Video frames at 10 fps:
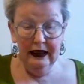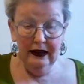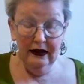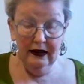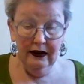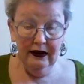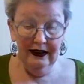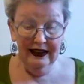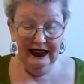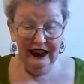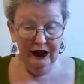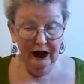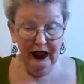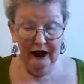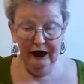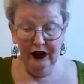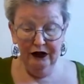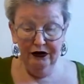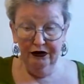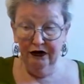Oh, and you have a
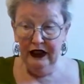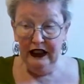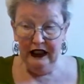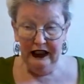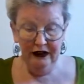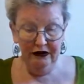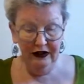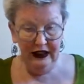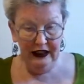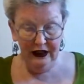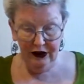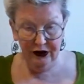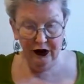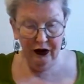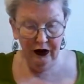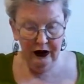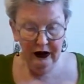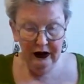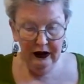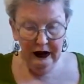really, really strong